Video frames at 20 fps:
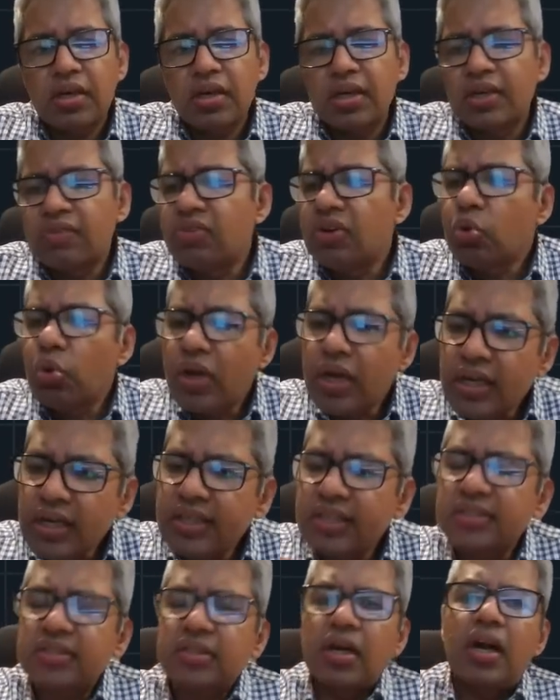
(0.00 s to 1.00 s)
It will quickly
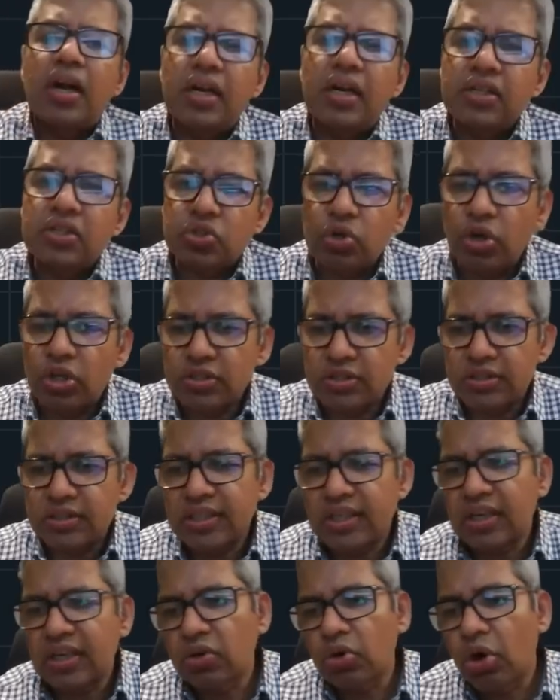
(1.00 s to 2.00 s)
discard stocks
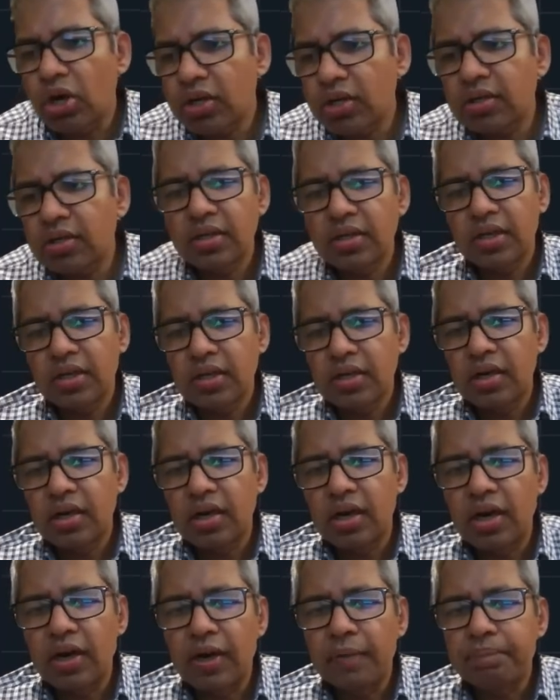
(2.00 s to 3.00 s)
that are not
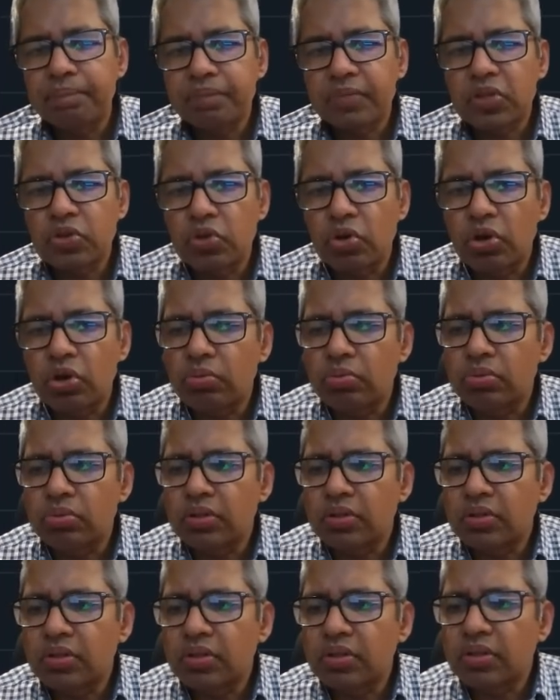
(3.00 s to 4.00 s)
uh, you know
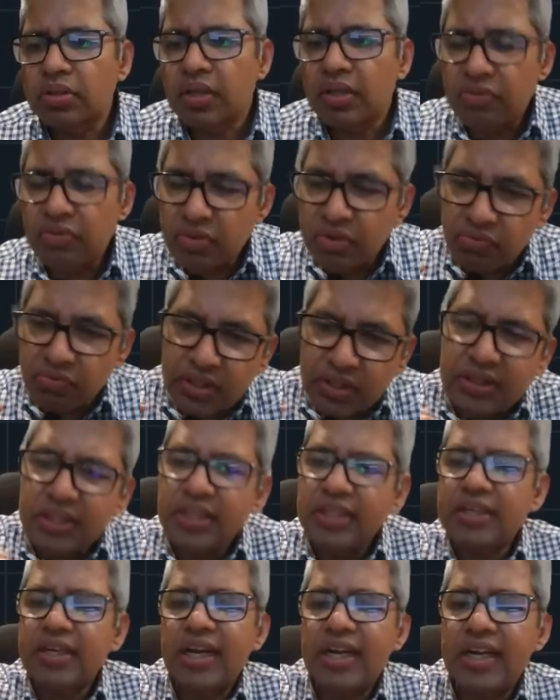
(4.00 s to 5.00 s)
uh, with
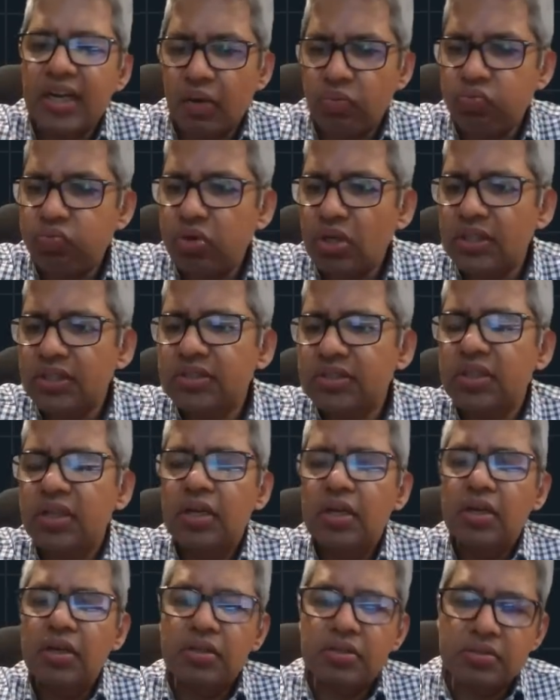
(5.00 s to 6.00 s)
the trend upwards.
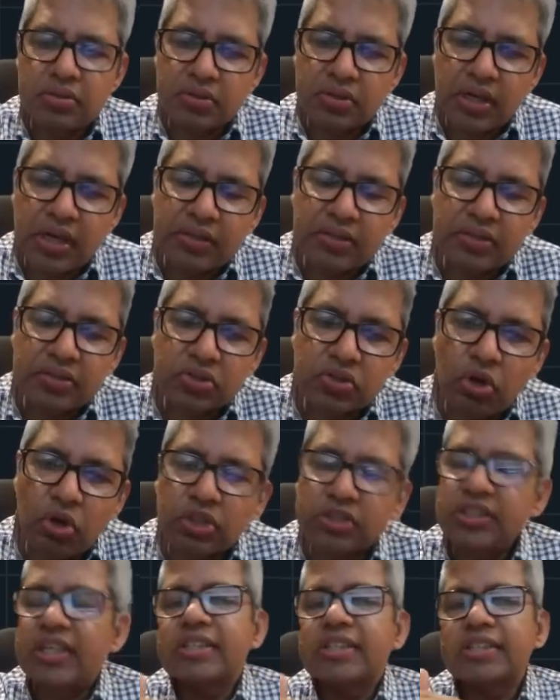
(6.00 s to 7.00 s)
The
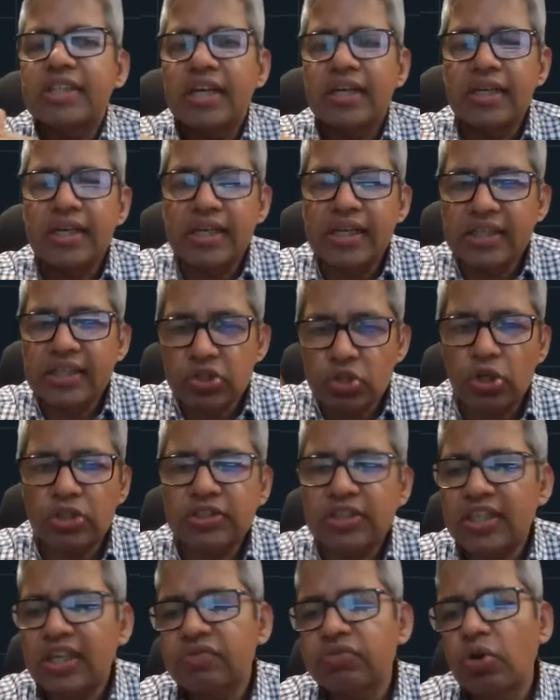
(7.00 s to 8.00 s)
stocks that are stagnating, stocks
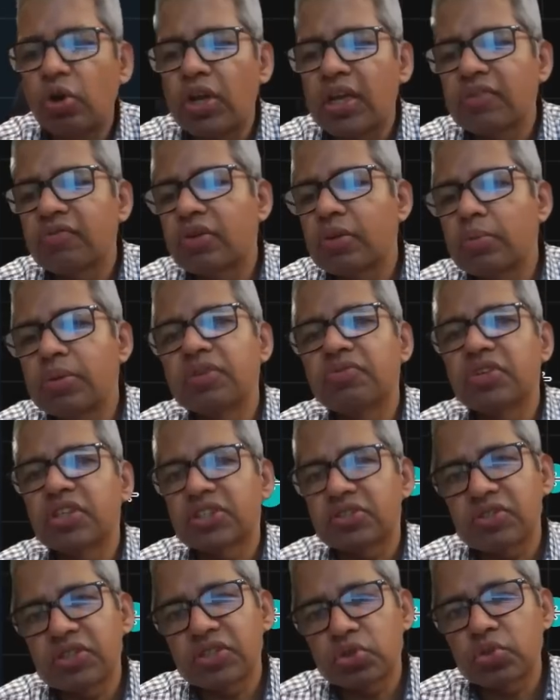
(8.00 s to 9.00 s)
that are falling, will be the
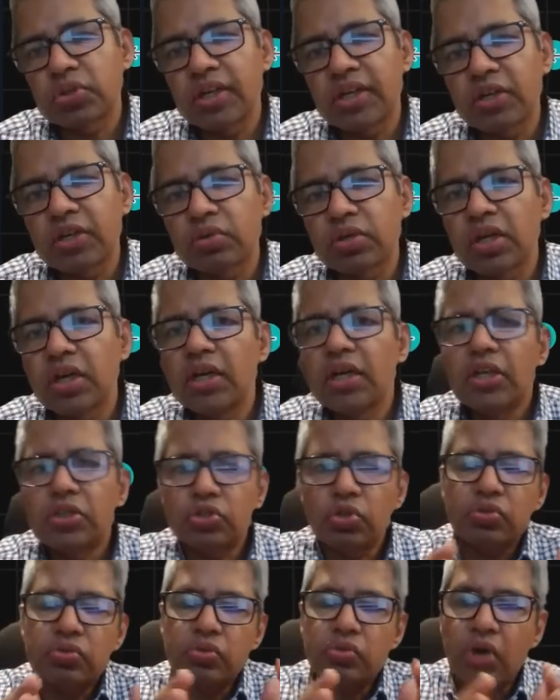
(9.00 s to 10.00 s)
first ones to get out.
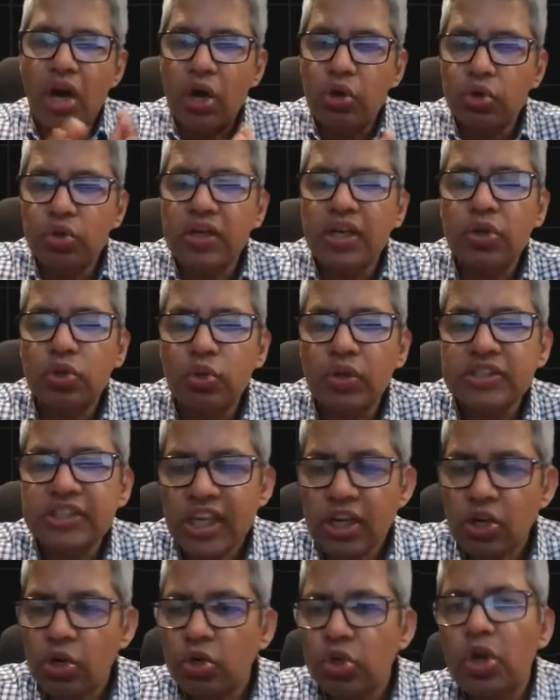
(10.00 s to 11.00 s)
So how you can do a
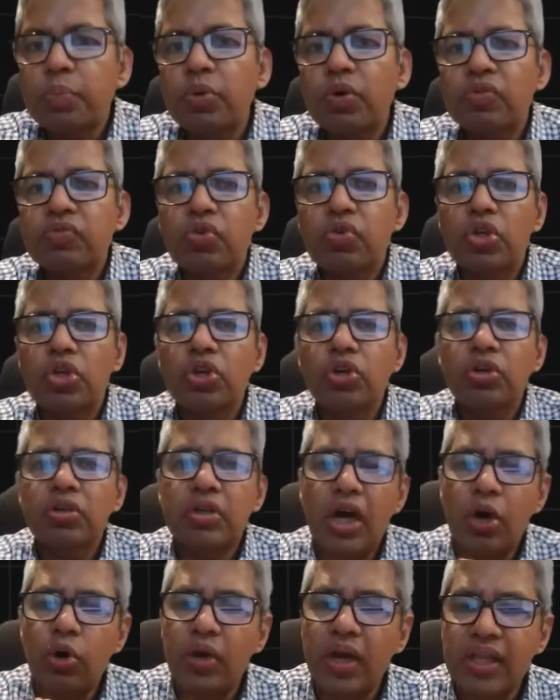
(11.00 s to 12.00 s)
check on your portfolio?
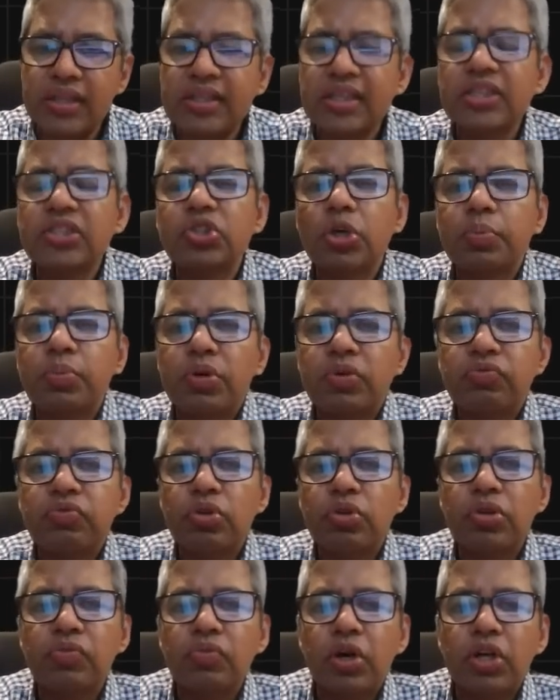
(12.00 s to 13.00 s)
How healthy is your
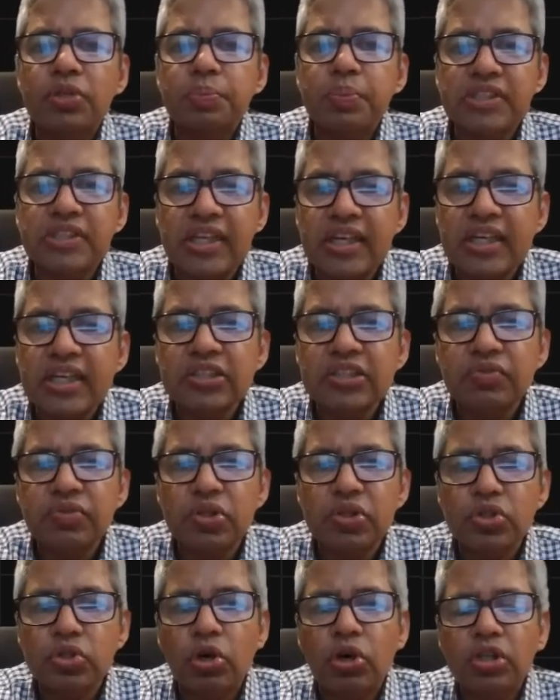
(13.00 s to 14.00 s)
portfolio? What percentage of
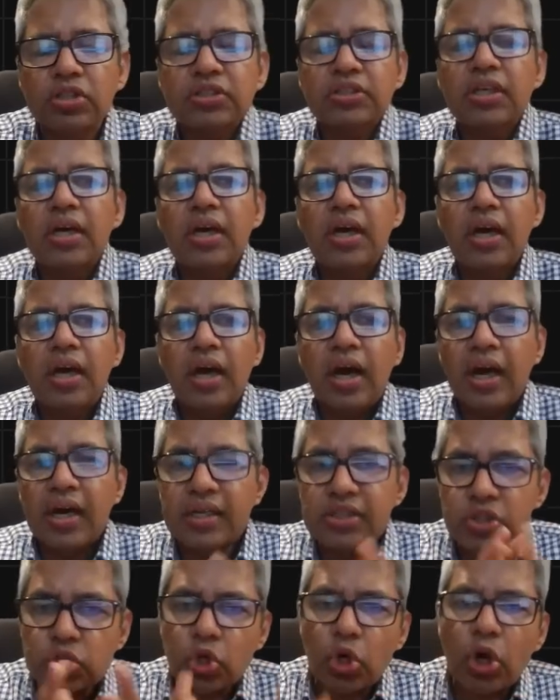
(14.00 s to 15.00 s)
your stocks are
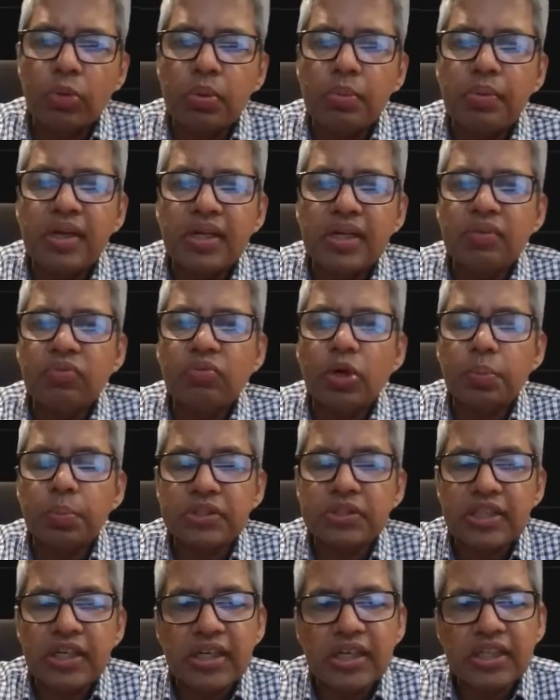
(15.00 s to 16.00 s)
in strong momentum? What
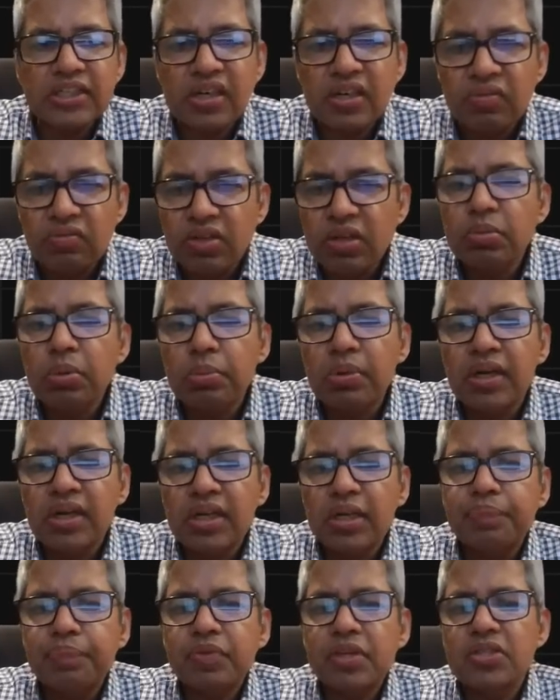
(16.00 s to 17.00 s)
percentage are in weak
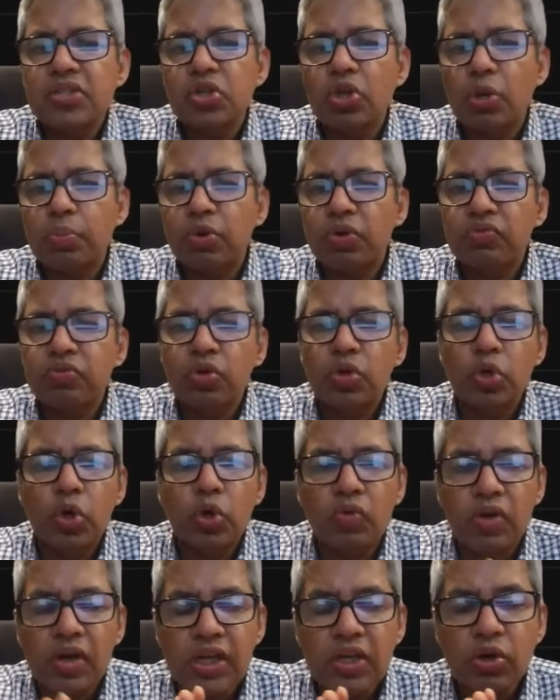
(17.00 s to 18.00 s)
momentum? Is your portfolio
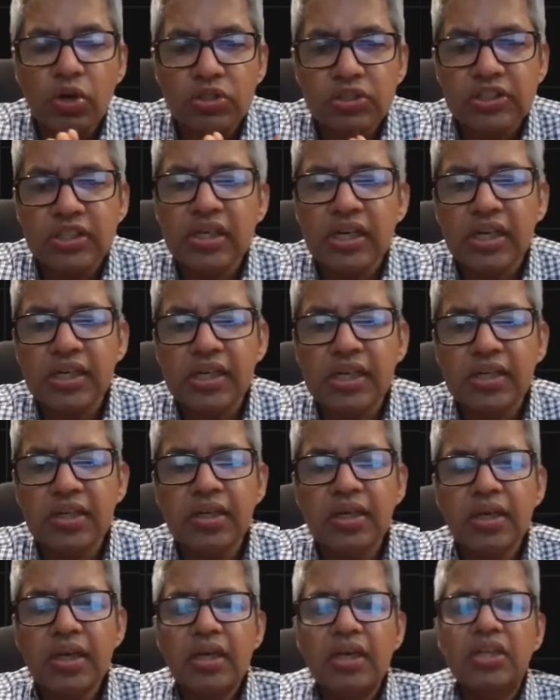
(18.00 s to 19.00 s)
overly concentrated?
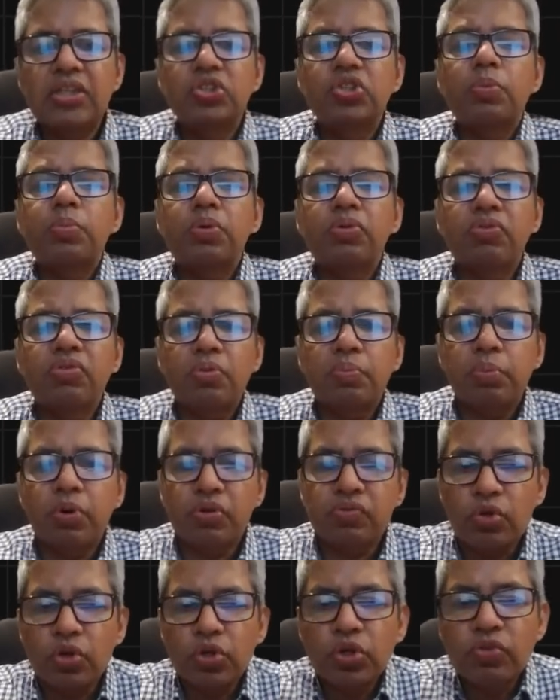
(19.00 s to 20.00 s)
Is your
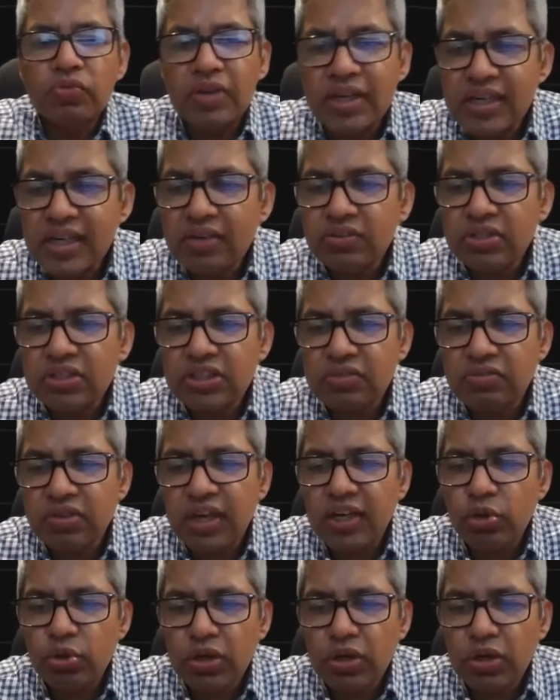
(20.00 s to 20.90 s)
portfolio well diversified?